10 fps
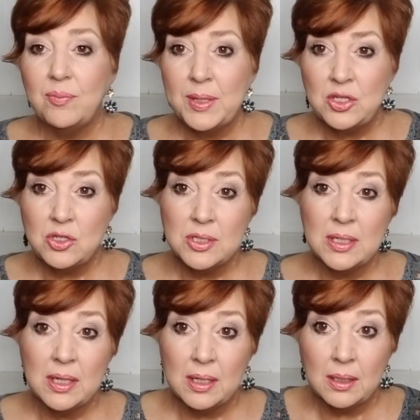been
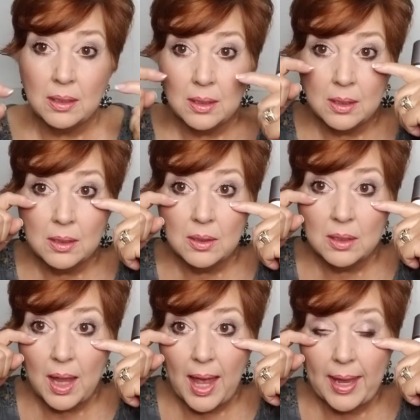using it
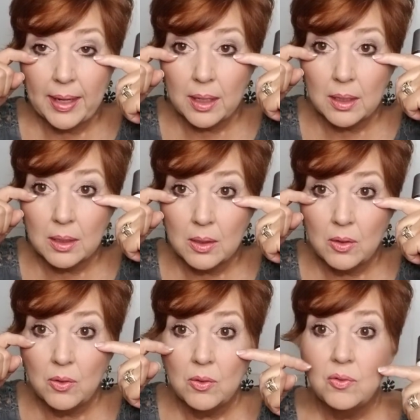like
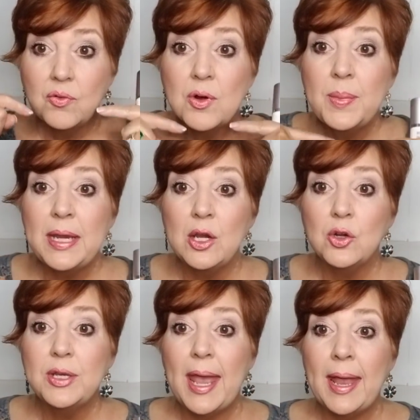from here
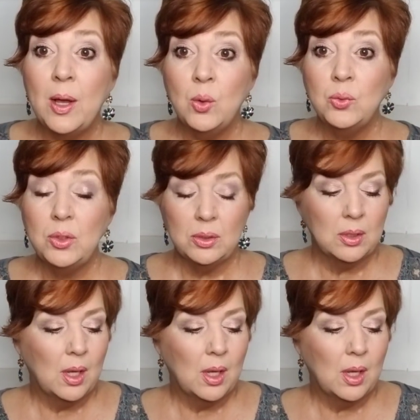down.